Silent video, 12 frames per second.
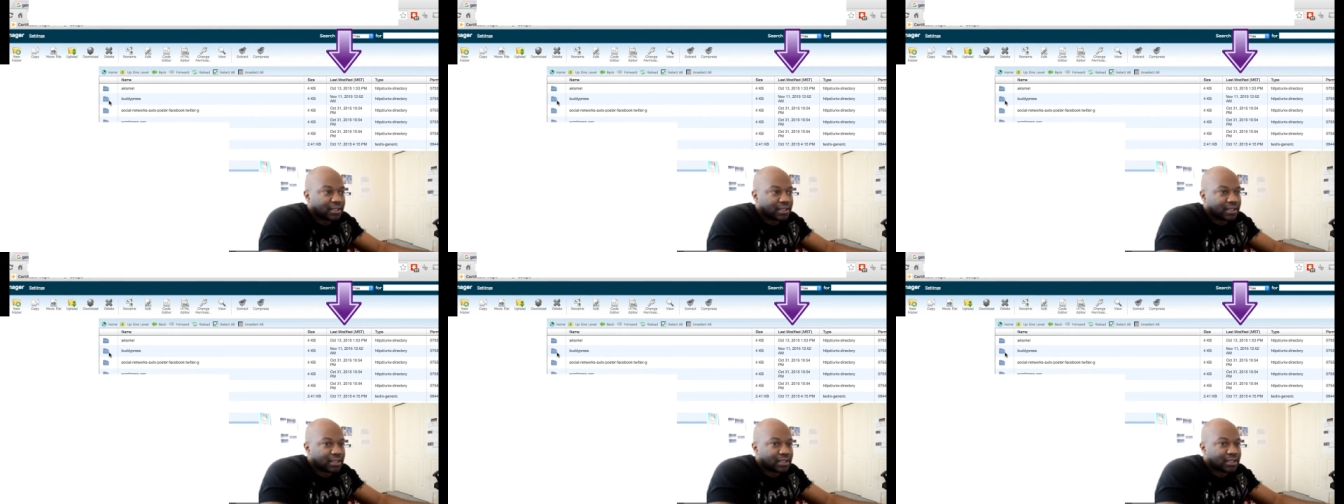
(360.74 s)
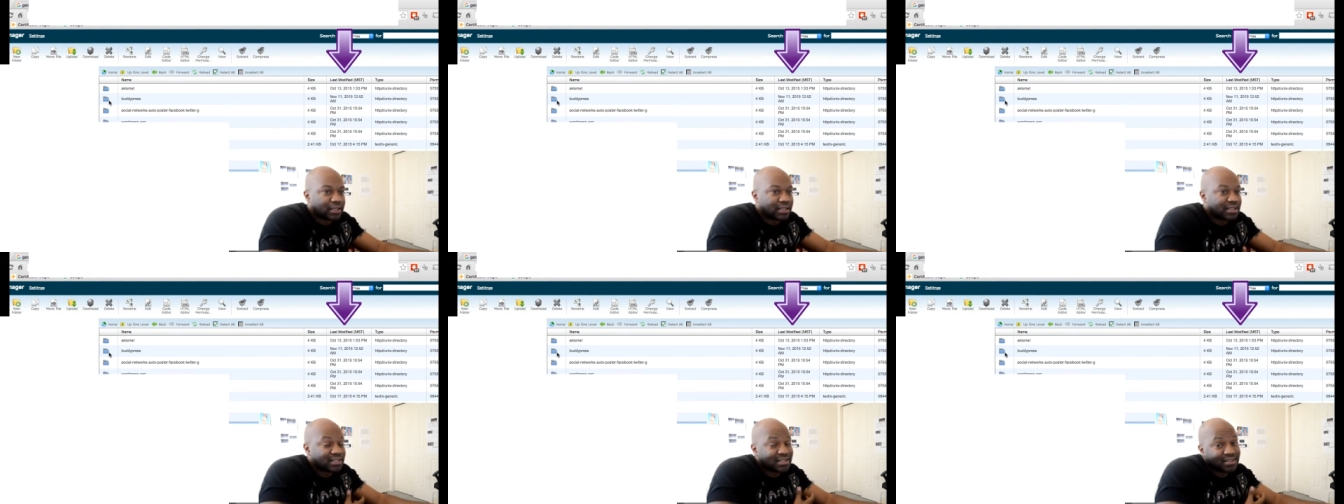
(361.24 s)
uh,
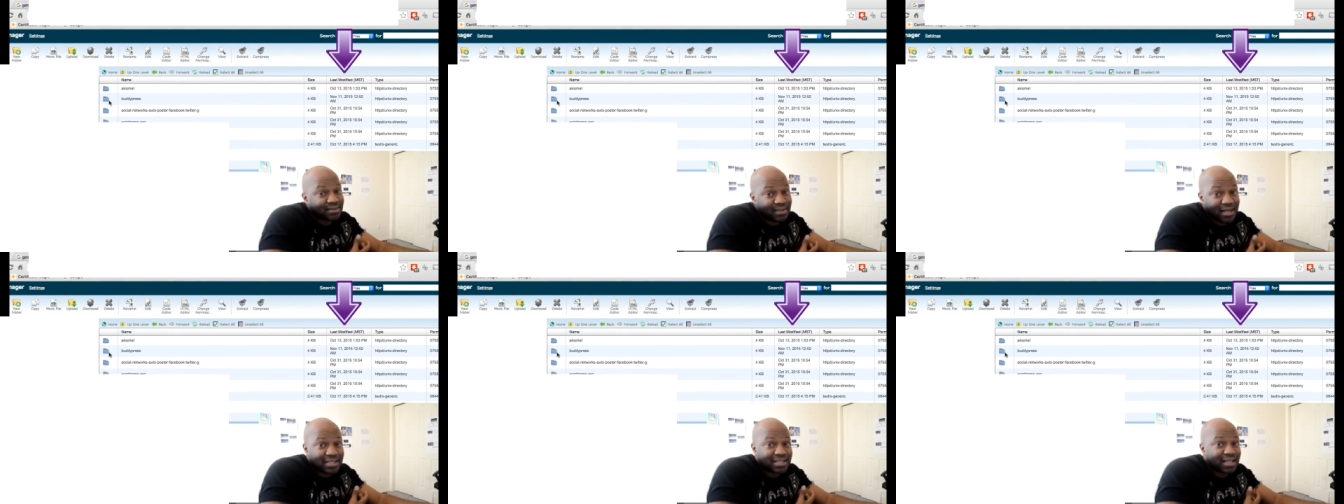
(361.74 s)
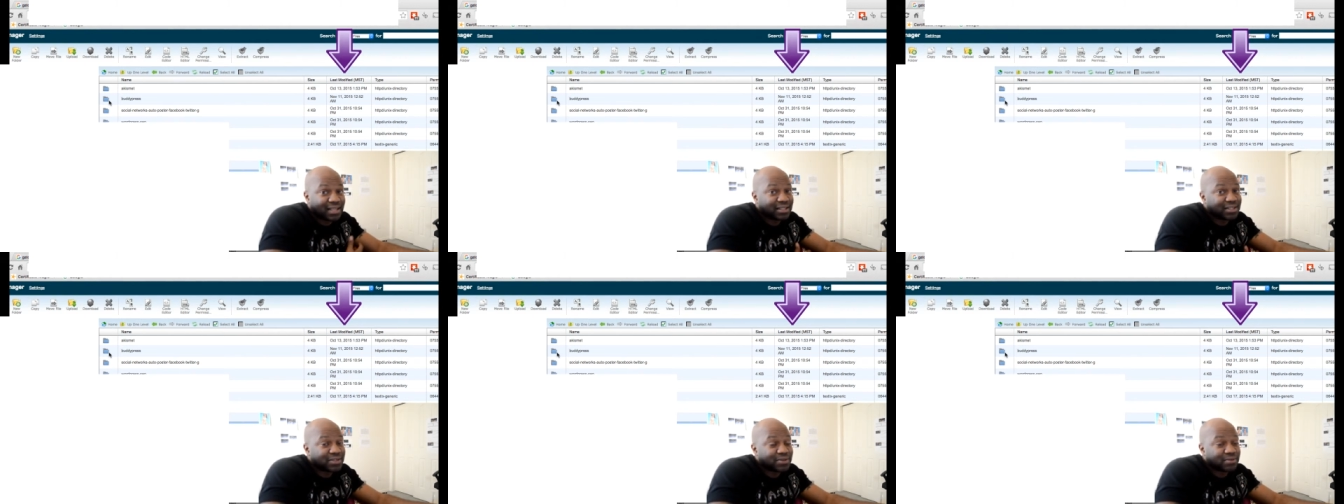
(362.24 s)
it's that's
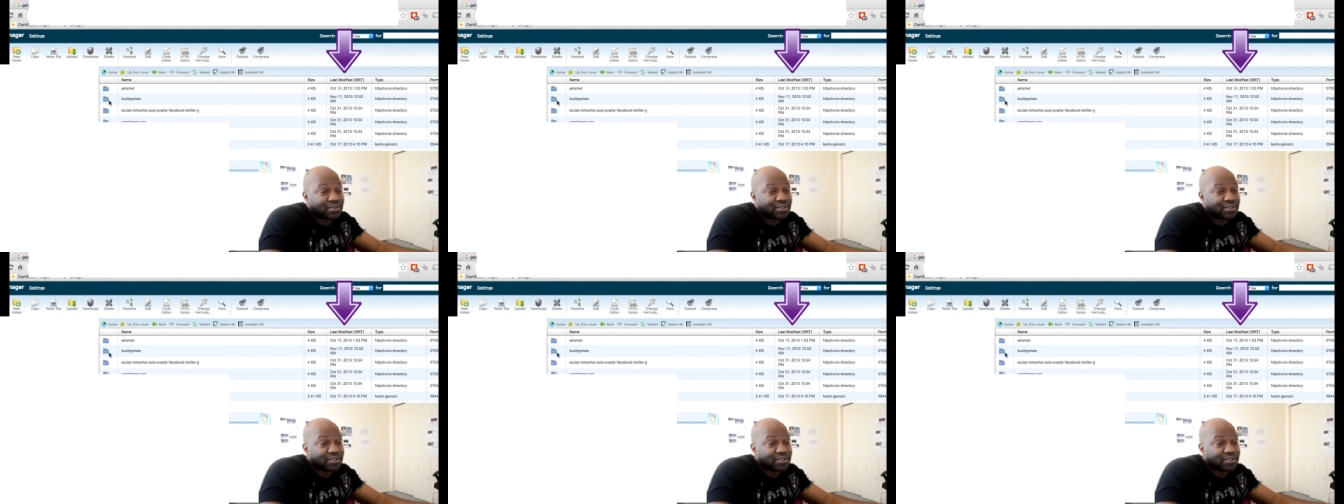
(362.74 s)
telling you